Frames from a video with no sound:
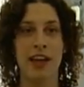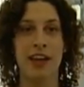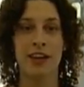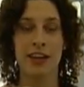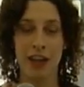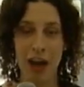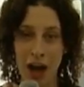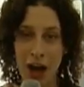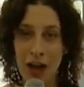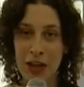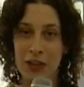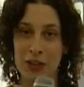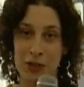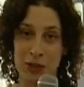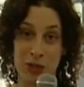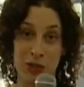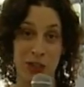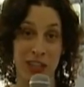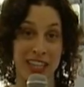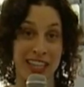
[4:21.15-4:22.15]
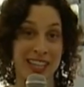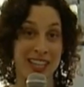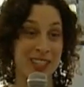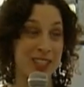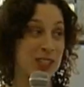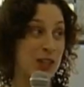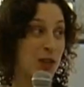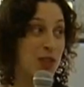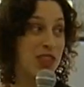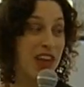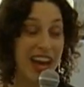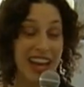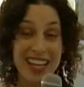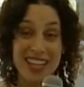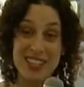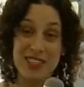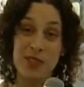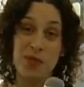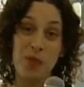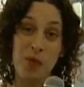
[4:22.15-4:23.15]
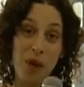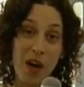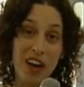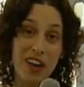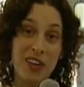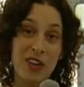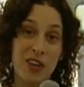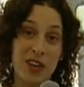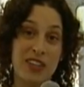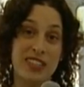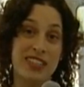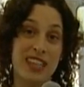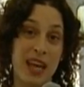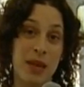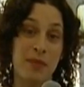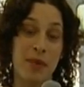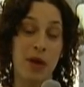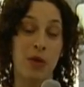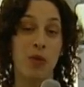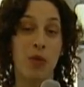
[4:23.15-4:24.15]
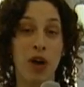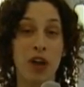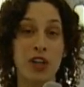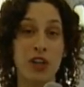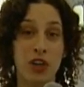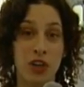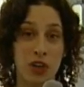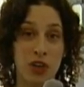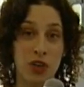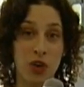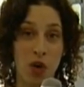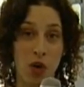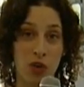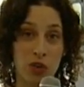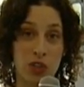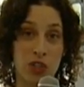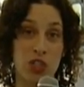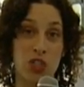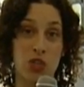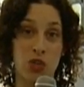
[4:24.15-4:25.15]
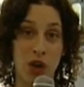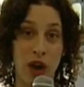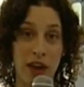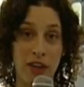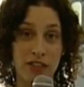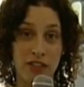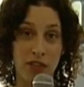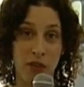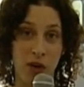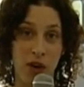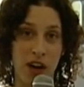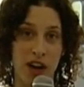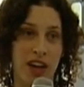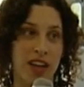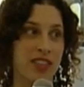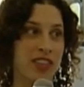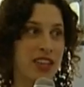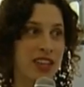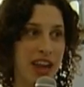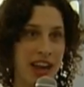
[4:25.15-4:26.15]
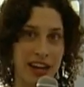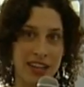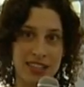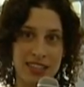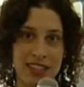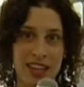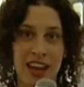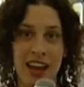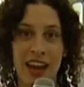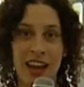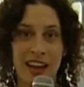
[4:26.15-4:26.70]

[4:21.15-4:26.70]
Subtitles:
Not usually. So that is one good tip and one good goal to strive for in the next